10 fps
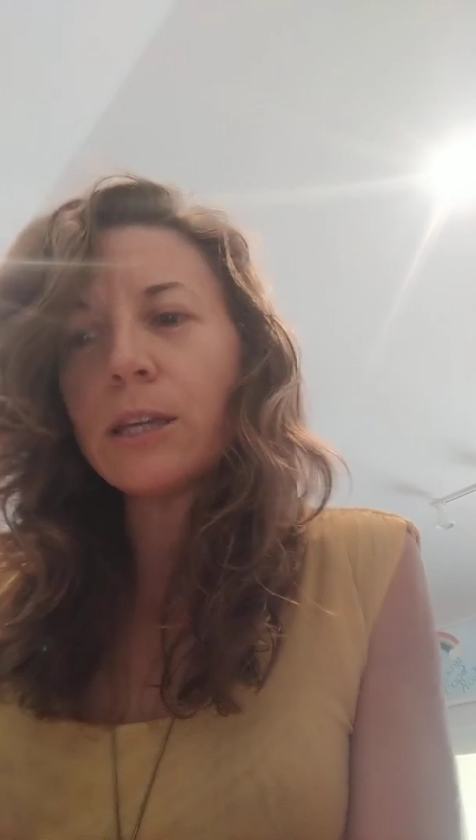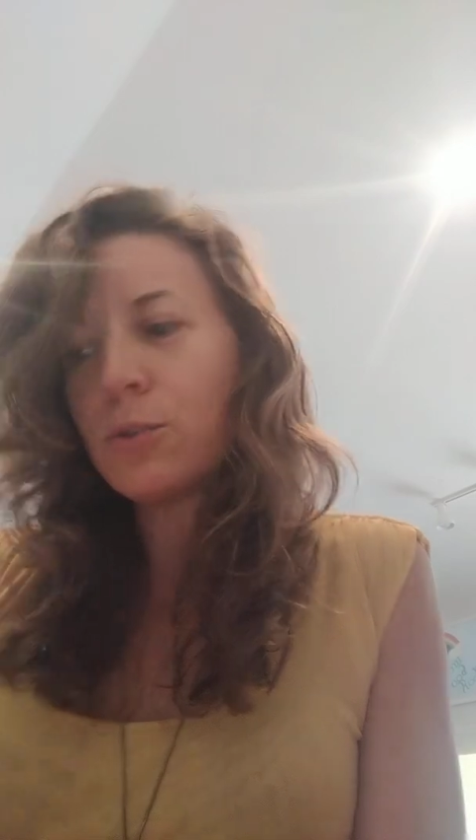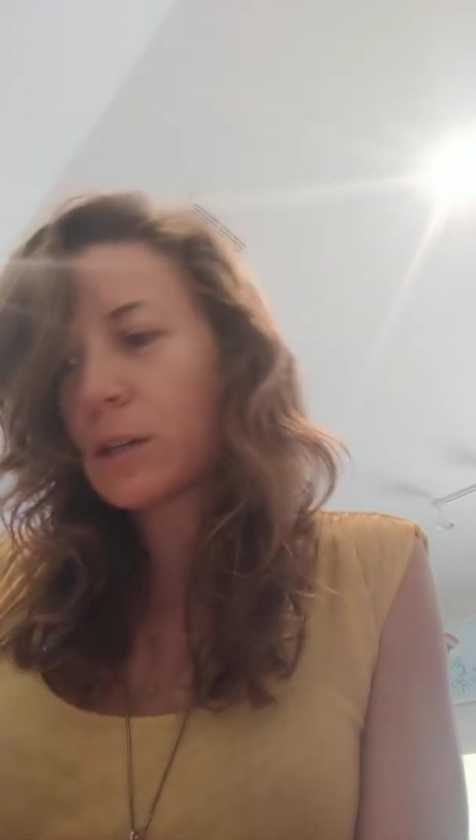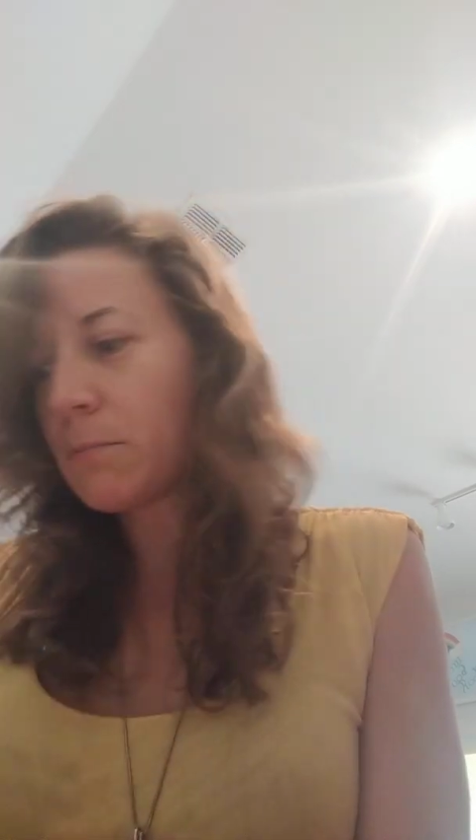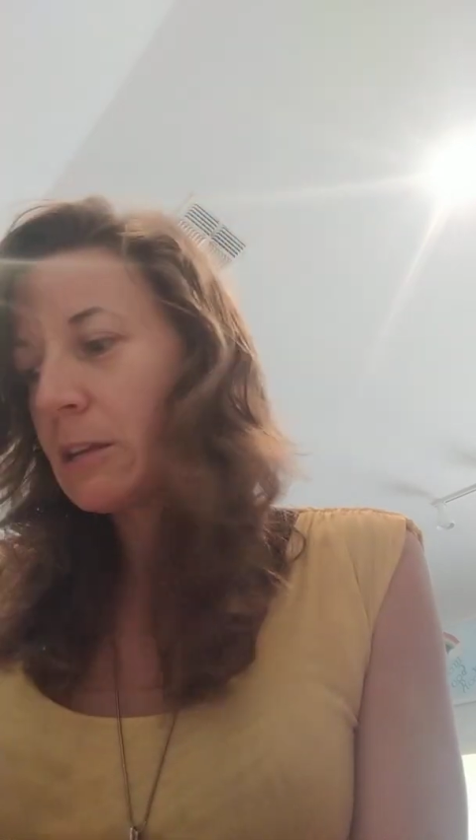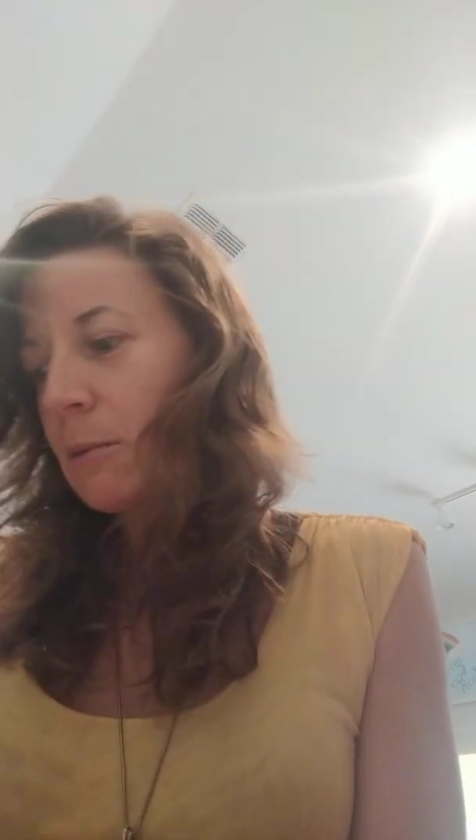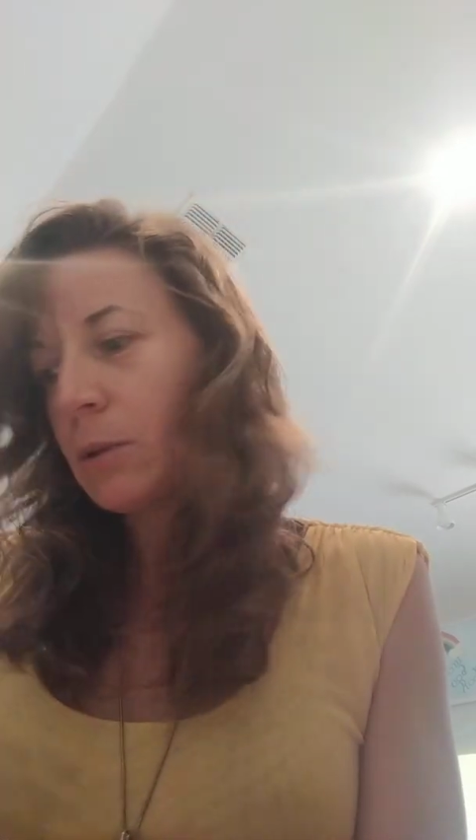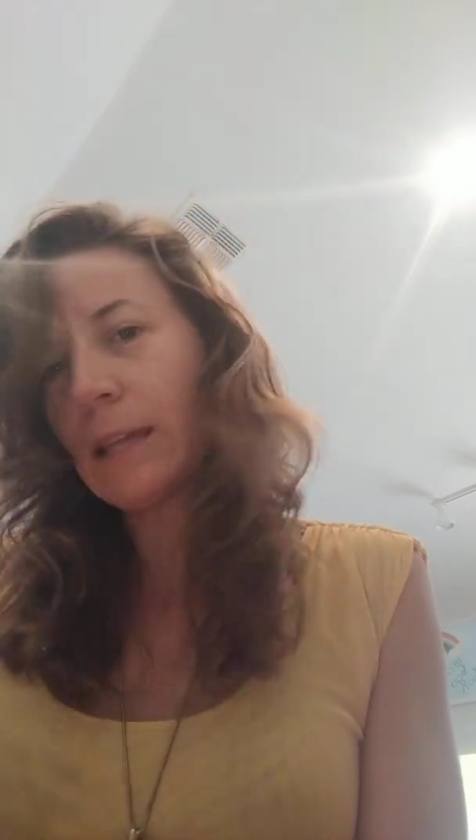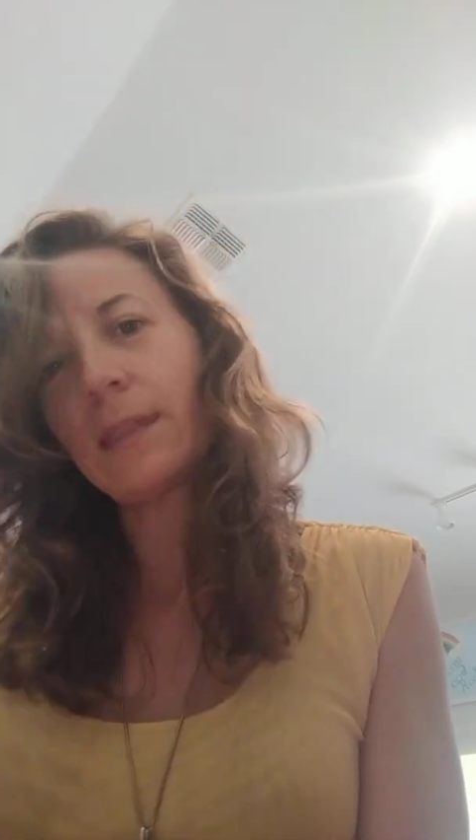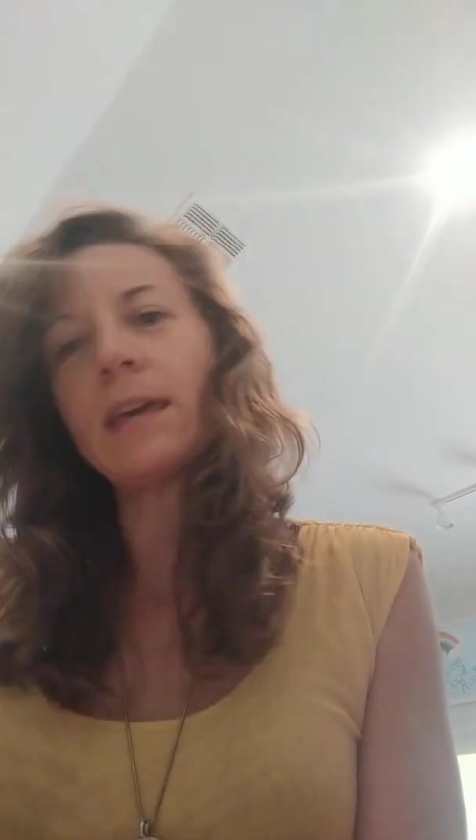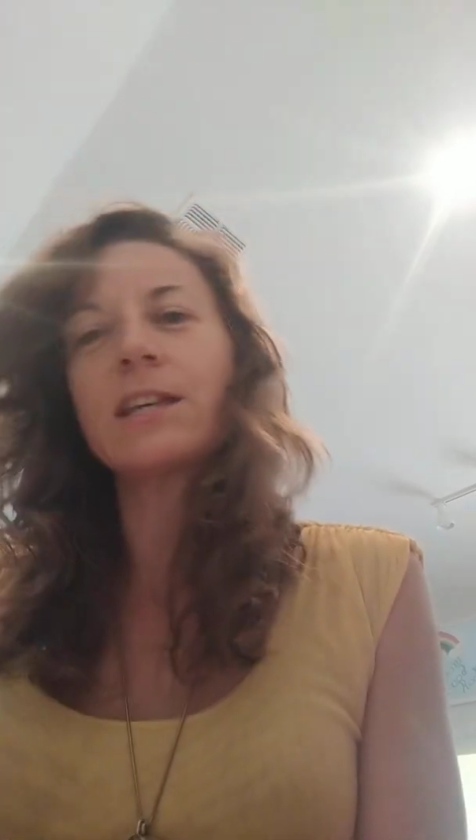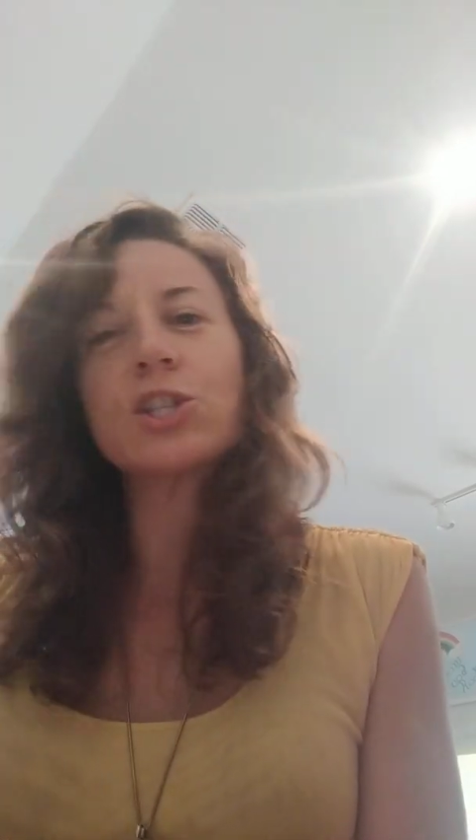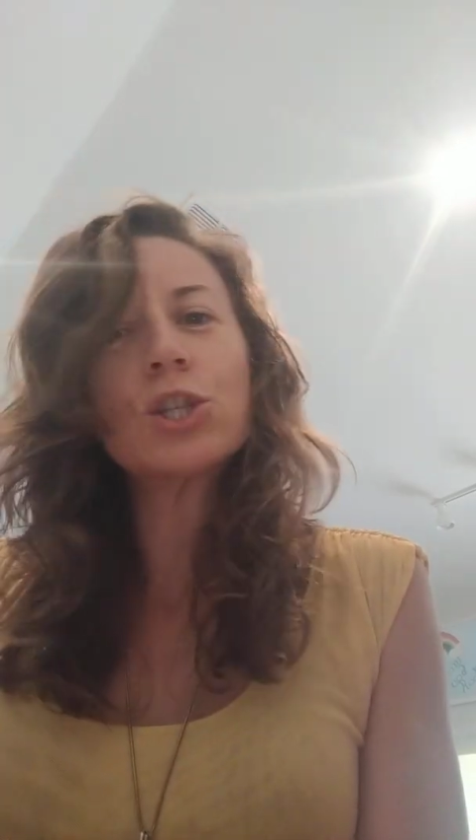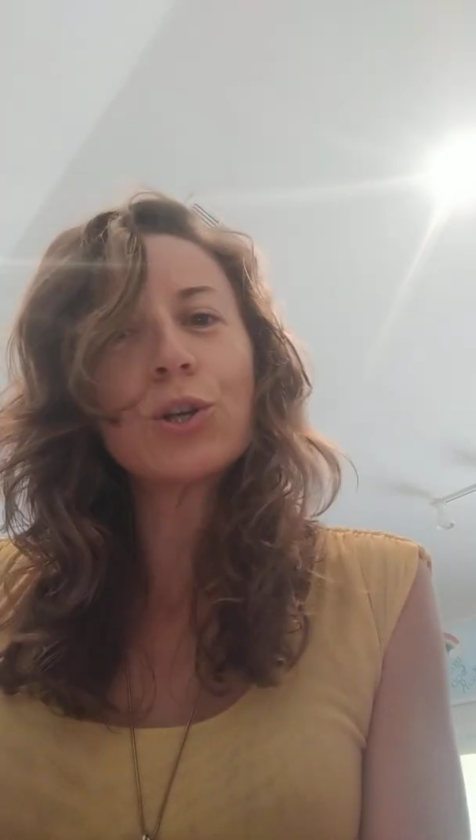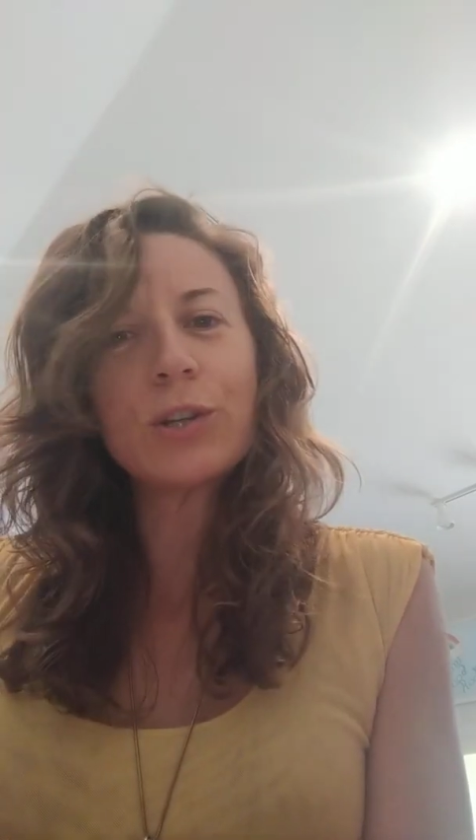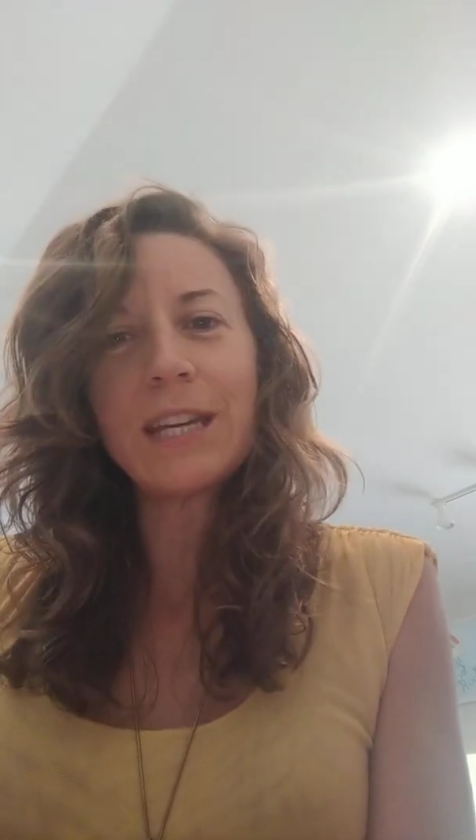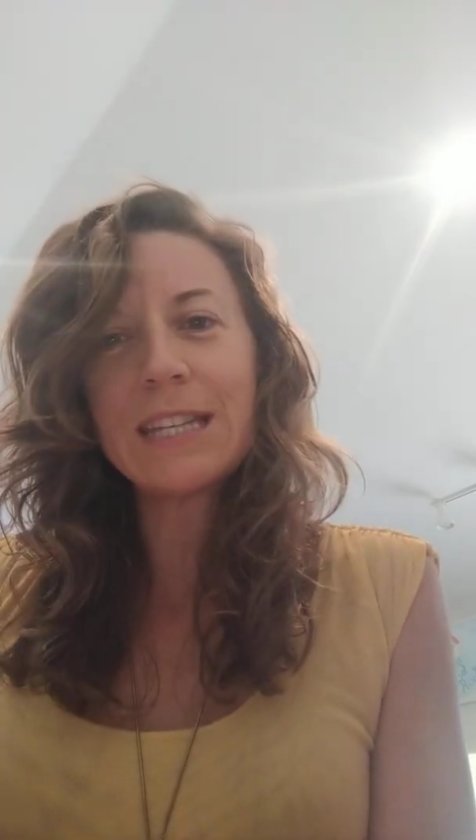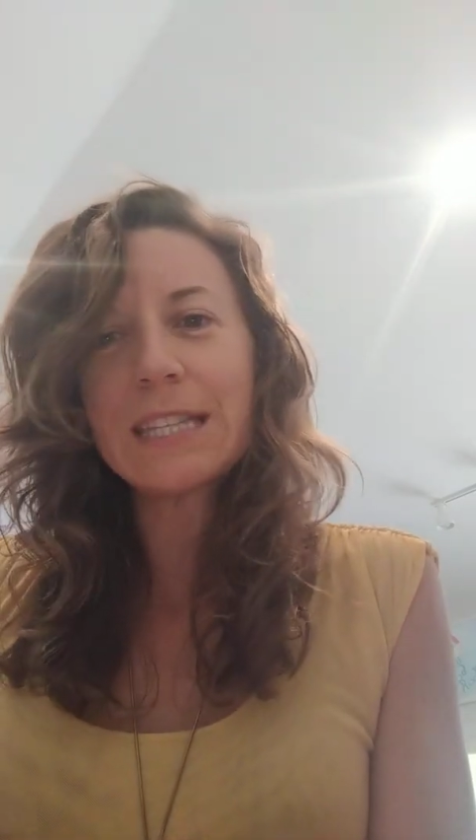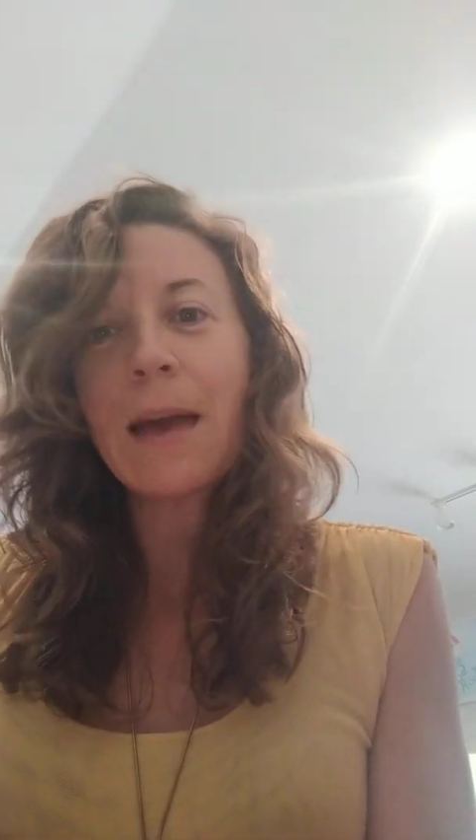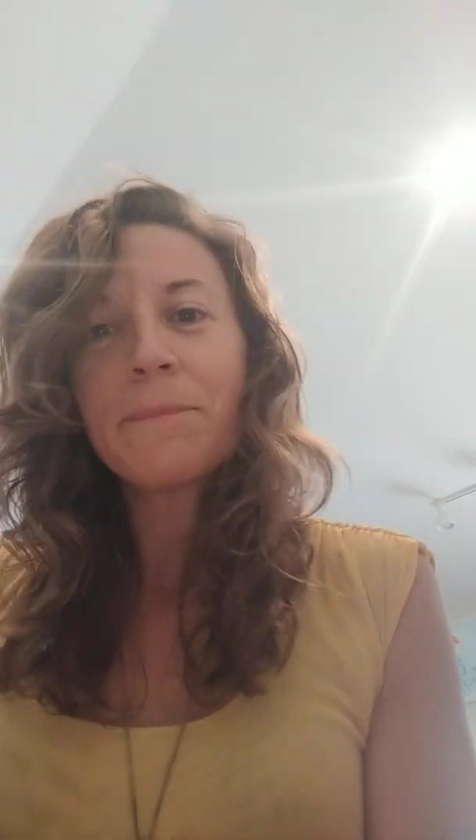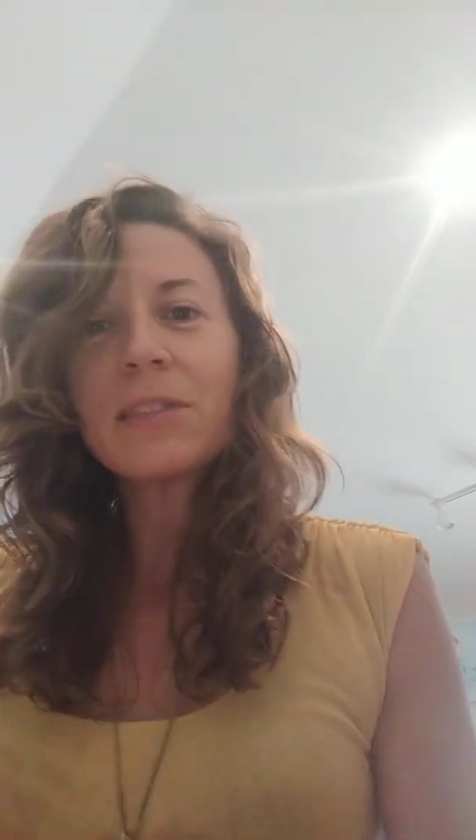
you can manipulate things to your needs.